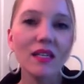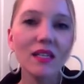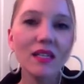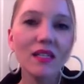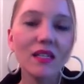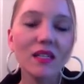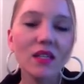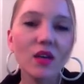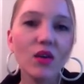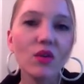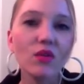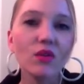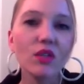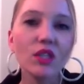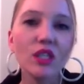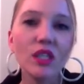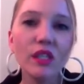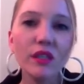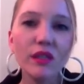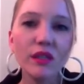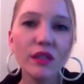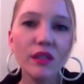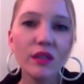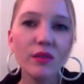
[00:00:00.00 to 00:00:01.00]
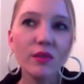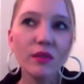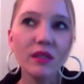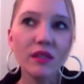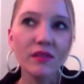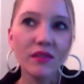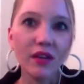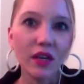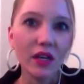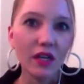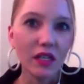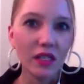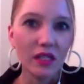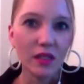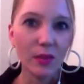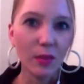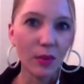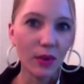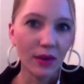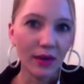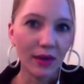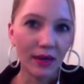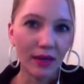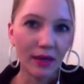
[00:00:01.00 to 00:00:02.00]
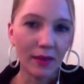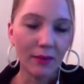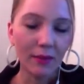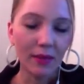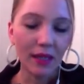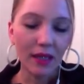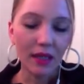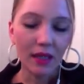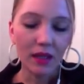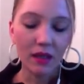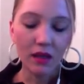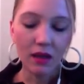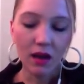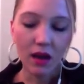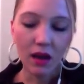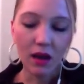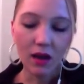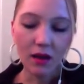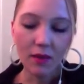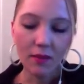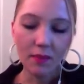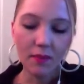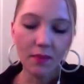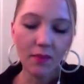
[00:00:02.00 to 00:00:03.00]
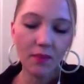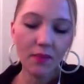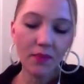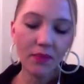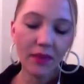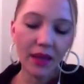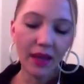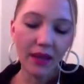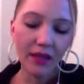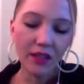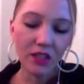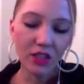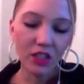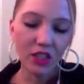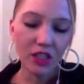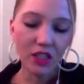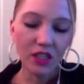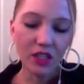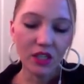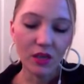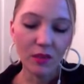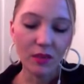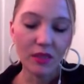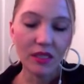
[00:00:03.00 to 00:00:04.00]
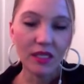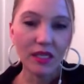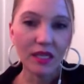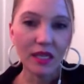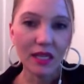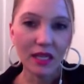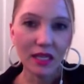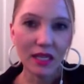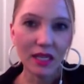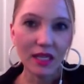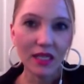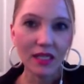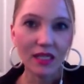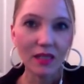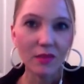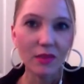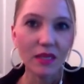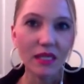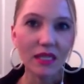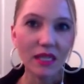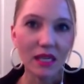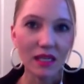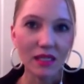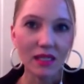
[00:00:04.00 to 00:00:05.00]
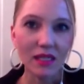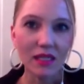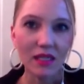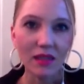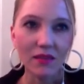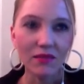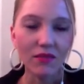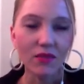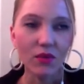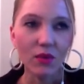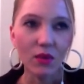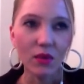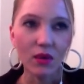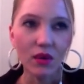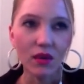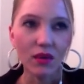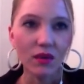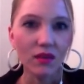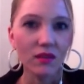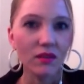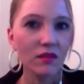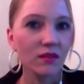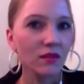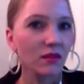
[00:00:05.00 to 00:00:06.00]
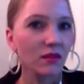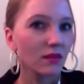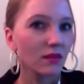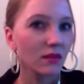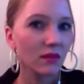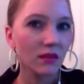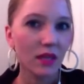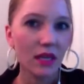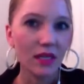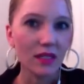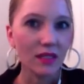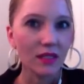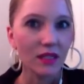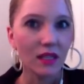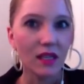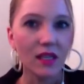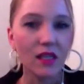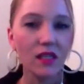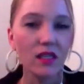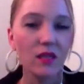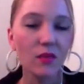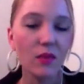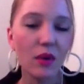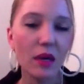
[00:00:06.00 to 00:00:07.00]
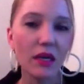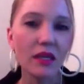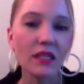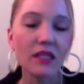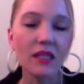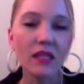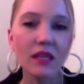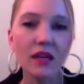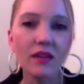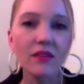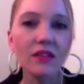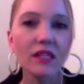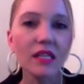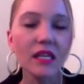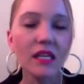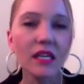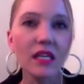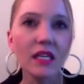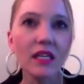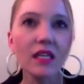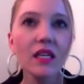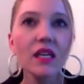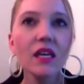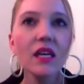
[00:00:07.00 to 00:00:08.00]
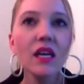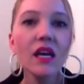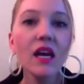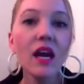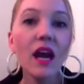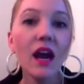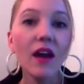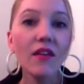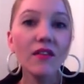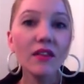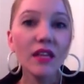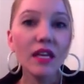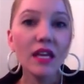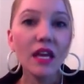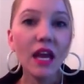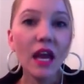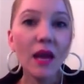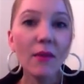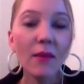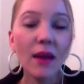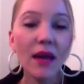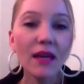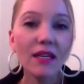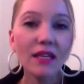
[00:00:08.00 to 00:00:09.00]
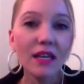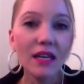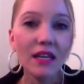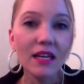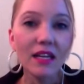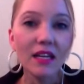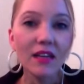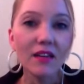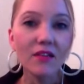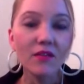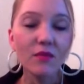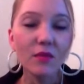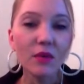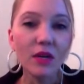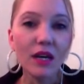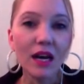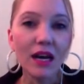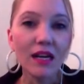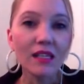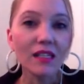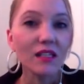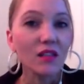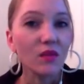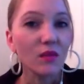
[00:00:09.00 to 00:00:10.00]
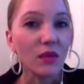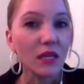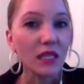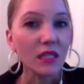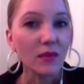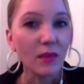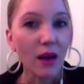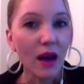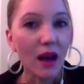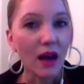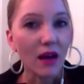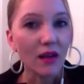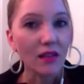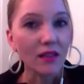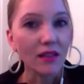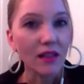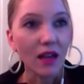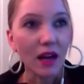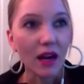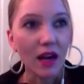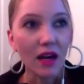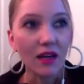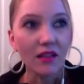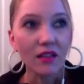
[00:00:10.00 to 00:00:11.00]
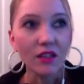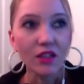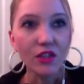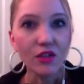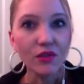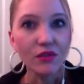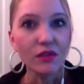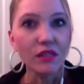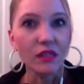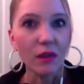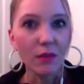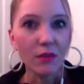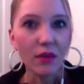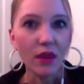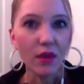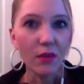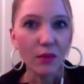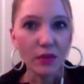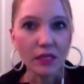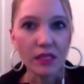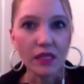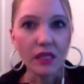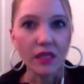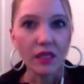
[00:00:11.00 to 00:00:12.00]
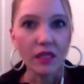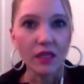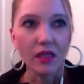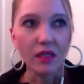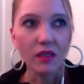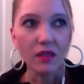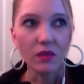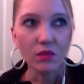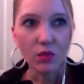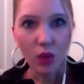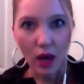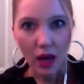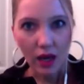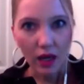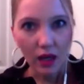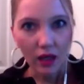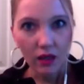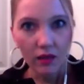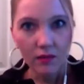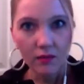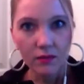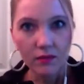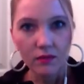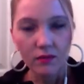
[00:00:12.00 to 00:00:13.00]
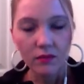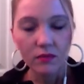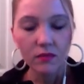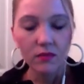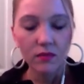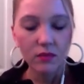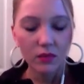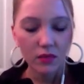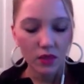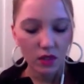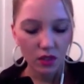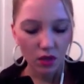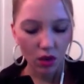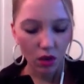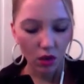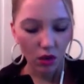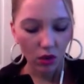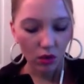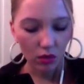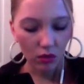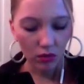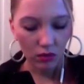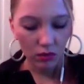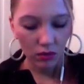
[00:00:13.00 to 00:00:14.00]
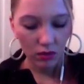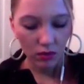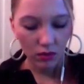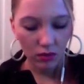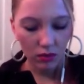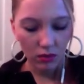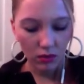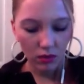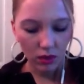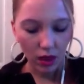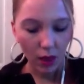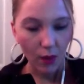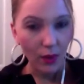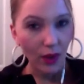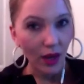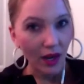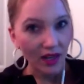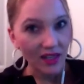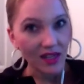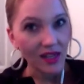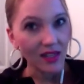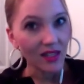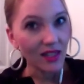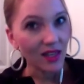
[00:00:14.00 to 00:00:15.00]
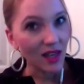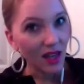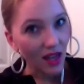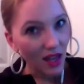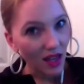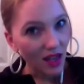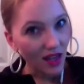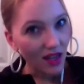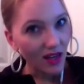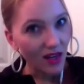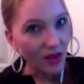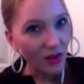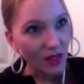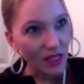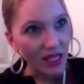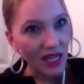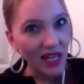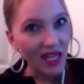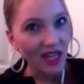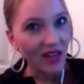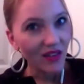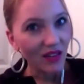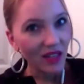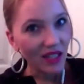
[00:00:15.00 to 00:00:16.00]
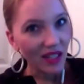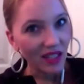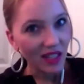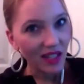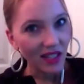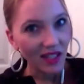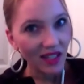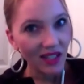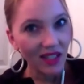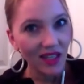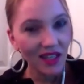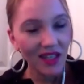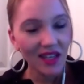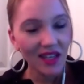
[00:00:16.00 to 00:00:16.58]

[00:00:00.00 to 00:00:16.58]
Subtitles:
And so she was very disappointed in me. And she took me to the clinic to be tested for STDs and pregnancy and everything. And everything came back negative. But as the weeks passed, I kind of knew something wasn't right. So I went and got tested again. It was negative again.